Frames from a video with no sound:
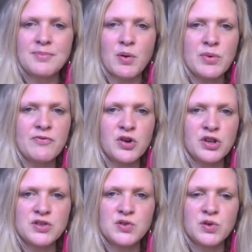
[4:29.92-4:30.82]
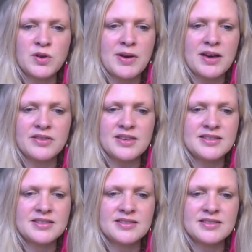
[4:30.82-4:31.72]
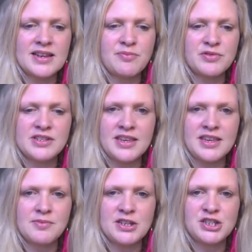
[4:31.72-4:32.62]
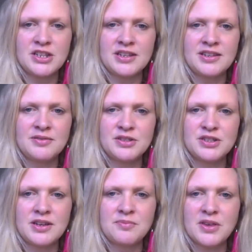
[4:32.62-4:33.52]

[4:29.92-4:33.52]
but we've got to talk about this celebrity commission, which I'm